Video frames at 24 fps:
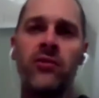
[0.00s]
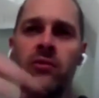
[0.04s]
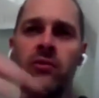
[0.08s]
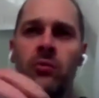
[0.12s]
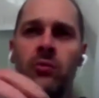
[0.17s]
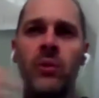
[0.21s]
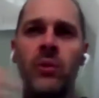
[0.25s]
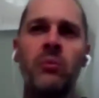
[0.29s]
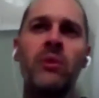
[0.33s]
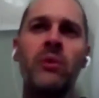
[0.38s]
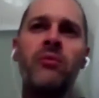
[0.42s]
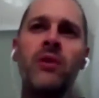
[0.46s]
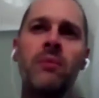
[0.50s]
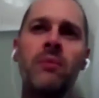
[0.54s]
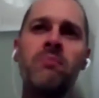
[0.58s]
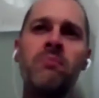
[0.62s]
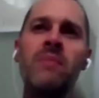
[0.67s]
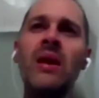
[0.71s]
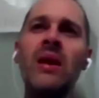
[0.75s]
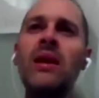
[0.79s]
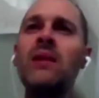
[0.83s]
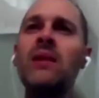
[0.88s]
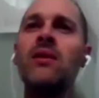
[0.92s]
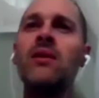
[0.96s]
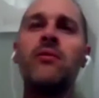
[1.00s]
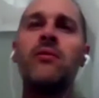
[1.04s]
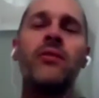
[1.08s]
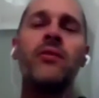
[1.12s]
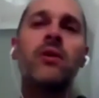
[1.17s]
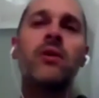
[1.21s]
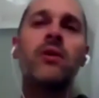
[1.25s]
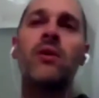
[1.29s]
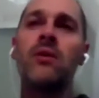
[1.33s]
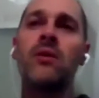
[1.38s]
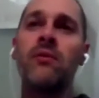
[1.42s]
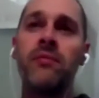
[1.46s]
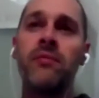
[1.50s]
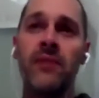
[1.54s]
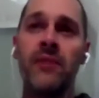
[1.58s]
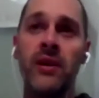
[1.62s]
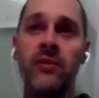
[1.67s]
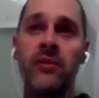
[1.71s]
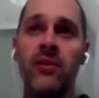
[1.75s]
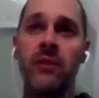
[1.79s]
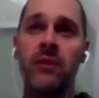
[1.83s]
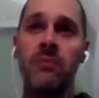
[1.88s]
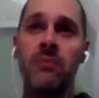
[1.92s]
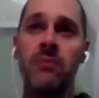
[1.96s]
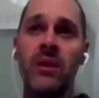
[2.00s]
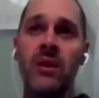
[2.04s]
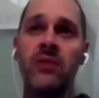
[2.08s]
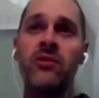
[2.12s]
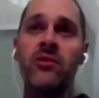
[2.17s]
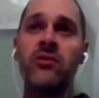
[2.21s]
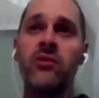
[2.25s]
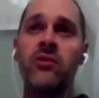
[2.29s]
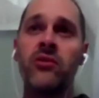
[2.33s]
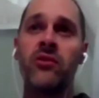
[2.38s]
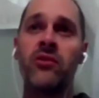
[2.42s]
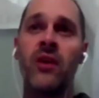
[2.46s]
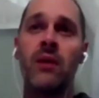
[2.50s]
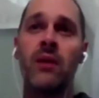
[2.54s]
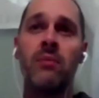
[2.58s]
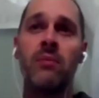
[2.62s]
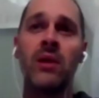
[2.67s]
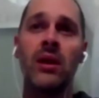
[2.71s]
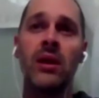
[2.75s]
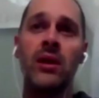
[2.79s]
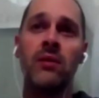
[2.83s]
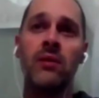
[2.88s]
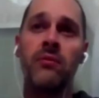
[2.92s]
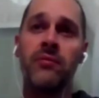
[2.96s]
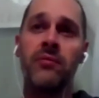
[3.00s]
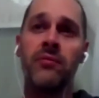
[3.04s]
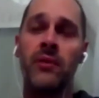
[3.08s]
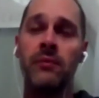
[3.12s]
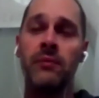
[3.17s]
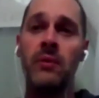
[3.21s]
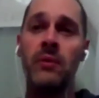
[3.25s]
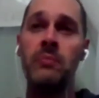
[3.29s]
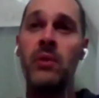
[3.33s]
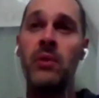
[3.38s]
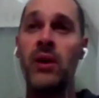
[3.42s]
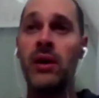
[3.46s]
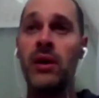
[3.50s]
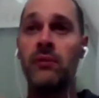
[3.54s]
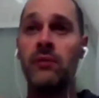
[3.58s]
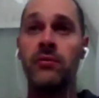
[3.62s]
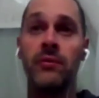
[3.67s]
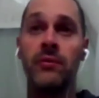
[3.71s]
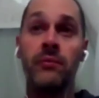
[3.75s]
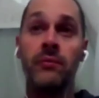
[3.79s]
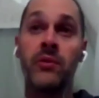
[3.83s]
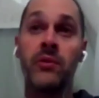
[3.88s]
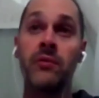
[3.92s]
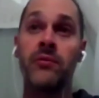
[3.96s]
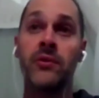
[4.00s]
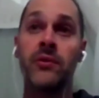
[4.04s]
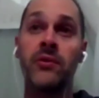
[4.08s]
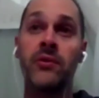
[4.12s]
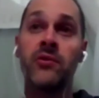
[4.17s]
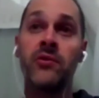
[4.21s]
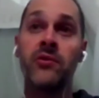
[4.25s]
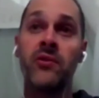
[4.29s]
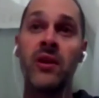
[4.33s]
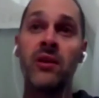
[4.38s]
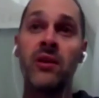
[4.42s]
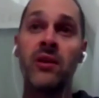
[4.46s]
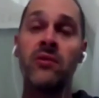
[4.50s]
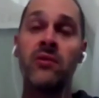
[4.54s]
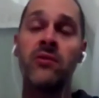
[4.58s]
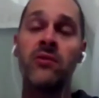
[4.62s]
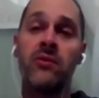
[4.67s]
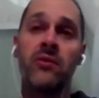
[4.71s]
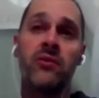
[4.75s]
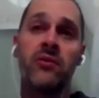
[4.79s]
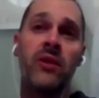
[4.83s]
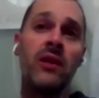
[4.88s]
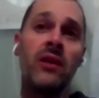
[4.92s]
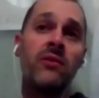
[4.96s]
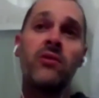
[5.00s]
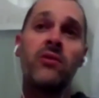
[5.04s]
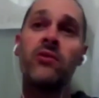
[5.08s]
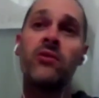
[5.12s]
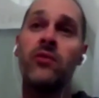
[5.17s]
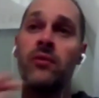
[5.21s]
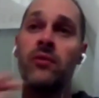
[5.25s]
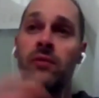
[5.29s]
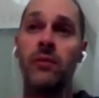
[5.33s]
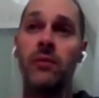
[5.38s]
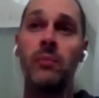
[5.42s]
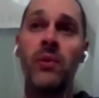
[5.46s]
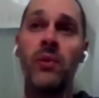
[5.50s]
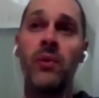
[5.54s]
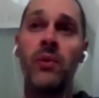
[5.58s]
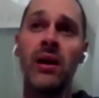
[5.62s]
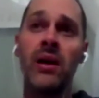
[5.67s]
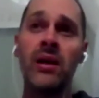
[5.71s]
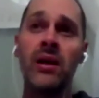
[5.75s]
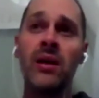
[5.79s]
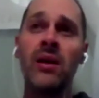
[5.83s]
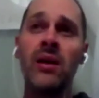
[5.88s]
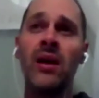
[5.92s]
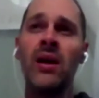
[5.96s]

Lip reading: When we've got many different conflicting messages coming in from the brain, from different centers of the brain,